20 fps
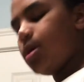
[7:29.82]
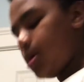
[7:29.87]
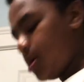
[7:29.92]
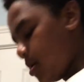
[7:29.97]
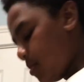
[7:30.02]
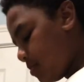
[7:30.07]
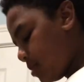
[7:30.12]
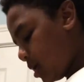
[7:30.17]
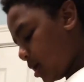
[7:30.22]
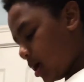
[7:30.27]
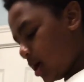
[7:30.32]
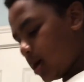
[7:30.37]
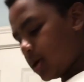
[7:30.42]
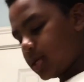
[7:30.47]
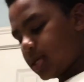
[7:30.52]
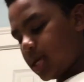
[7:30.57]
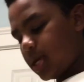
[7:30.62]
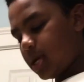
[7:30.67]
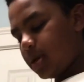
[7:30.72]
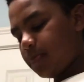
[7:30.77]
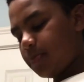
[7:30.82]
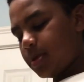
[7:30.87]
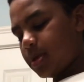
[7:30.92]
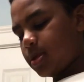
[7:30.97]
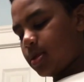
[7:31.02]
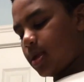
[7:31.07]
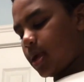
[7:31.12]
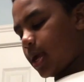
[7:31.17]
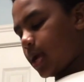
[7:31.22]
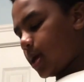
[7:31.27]
but our camp
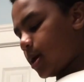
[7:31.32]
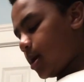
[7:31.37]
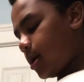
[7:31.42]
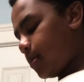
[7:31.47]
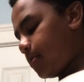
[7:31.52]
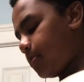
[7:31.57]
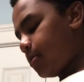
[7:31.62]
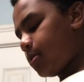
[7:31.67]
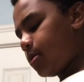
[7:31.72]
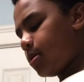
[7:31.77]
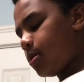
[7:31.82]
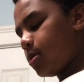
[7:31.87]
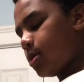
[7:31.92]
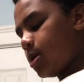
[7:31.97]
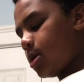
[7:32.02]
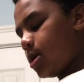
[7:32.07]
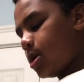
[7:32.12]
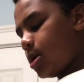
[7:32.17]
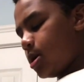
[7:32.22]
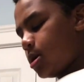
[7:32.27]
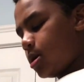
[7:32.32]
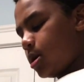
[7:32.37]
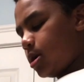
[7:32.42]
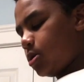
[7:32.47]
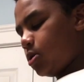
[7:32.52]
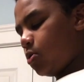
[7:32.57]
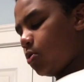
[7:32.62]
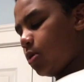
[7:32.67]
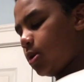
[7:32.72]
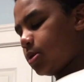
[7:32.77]
is like up
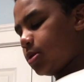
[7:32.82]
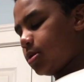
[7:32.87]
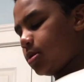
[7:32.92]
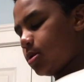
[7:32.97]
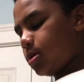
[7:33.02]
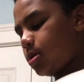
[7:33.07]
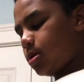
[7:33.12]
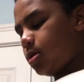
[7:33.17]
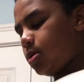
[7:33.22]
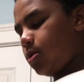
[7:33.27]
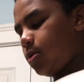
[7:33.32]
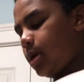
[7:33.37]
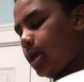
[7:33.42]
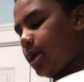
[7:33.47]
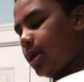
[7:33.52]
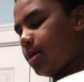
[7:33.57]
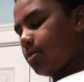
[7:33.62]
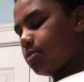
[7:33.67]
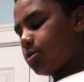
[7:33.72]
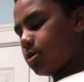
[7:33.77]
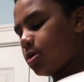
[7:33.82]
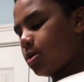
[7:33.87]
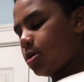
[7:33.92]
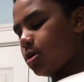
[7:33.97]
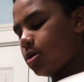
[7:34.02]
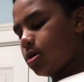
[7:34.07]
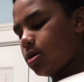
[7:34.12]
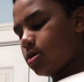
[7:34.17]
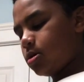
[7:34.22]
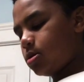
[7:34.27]
north New
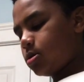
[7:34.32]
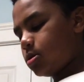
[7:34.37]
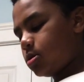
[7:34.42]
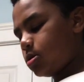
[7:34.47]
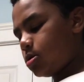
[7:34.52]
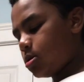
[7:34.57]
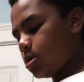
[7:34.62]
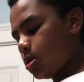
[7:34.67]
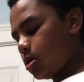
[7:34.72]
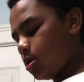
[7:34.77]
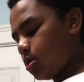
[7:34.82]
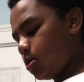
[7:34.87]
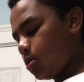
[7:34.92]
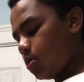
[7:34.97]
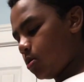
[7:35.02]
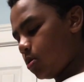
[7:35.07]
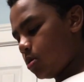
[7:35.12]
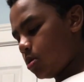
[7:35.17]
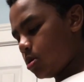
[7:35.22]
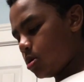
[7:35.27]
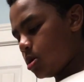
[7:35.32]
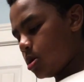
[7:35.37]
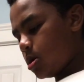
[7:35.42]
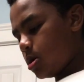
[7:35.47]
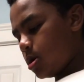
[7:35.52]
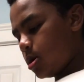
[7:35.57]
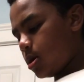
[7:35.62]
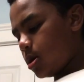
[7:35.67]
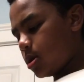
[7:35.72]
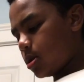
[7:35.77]
Hampshire, so
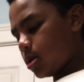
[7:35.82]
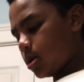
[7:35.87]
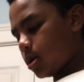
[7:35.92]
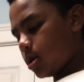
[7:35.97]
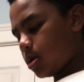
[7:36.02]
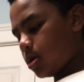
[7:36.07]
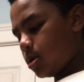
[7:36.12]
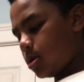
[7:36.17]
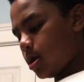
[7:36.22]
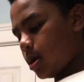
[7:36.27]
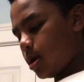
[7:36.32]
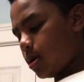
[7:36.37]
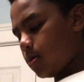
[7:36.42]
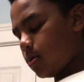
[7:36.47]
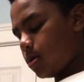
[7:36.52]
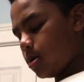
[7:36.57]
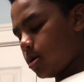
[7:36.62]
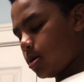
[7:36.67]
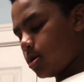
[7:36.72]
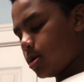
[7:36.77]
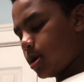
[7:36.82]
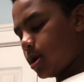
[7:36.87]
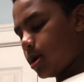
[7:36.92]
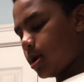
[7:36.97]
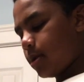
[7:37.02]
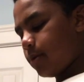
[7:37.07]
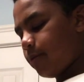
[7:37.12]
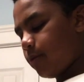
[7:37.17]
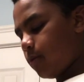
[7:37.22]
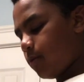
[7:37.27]
it's like an hour and a
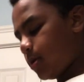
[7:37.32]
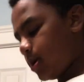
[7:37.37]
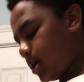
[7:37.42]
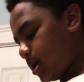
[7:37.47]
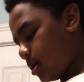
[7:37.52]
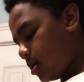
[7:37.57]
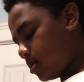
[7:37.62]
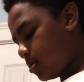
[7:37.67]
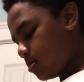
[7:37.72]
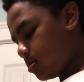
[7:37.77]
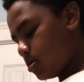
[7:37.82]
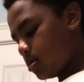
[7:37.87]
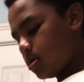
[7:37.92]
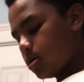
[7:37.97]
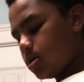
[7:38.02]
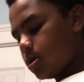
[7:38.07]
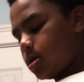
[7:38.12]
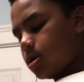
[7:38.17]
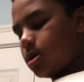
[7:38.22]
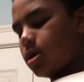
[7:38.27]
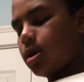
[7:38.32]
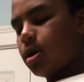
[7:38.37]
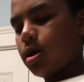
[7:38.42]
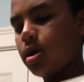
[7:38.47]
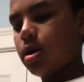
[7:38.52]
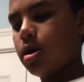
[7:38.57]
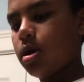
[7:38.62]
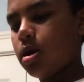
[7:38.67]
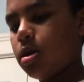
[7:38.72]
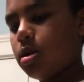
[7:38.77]
half away,
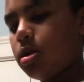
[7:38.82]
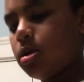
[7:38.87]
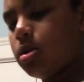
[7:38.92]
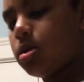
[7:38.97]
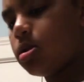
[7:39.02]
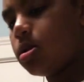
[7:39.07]
and